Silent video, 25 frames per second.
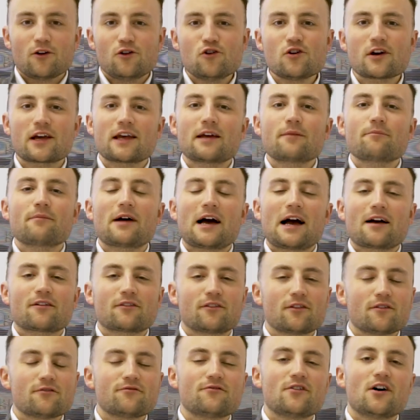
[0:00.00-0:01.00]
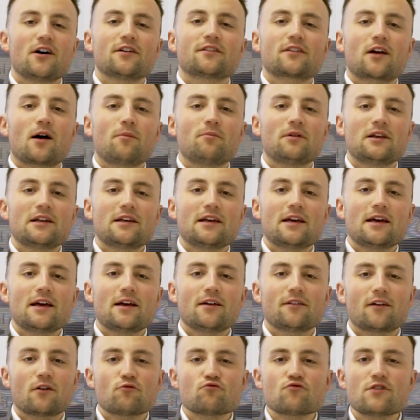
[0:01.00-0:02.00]
looking back to the first couple of
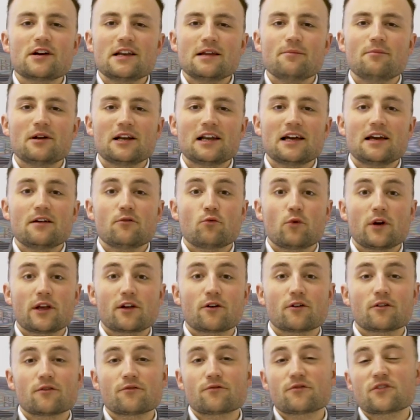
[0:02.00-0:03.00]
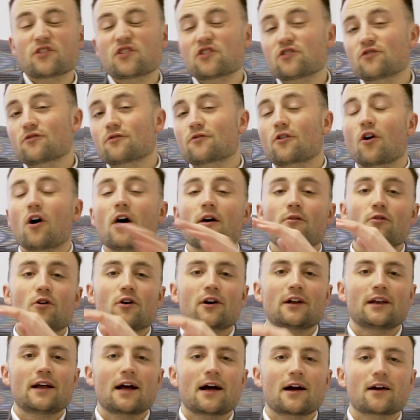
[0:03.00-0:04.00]
years, I really believe we could have
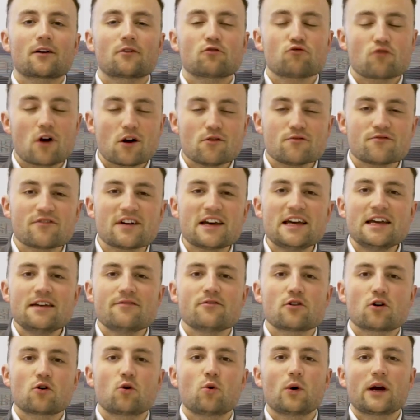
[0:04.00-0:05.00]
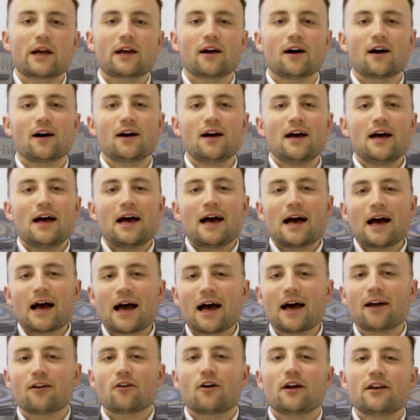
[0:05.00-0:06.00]
skyrocketed our growth even quicker
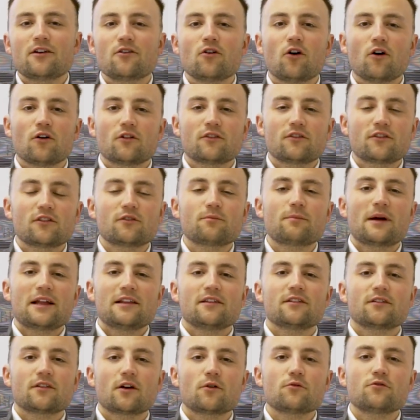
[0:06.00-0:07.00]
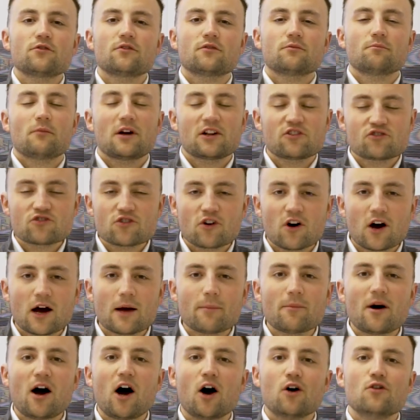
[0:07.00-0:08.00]
had I not spent so much
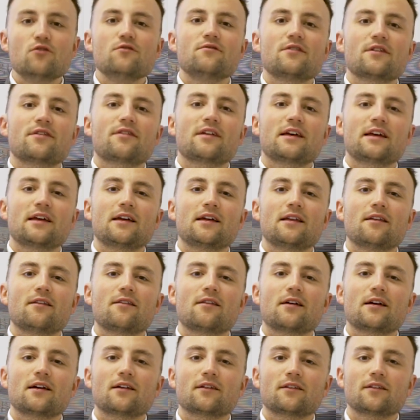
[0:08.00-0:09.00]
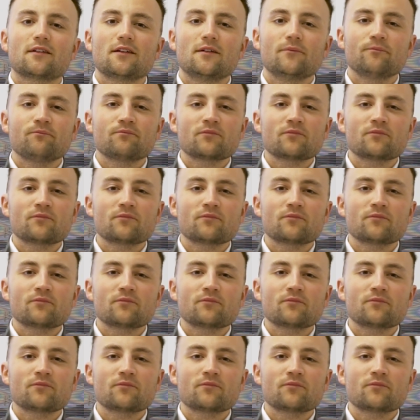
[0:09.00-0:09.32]
time overthinking things.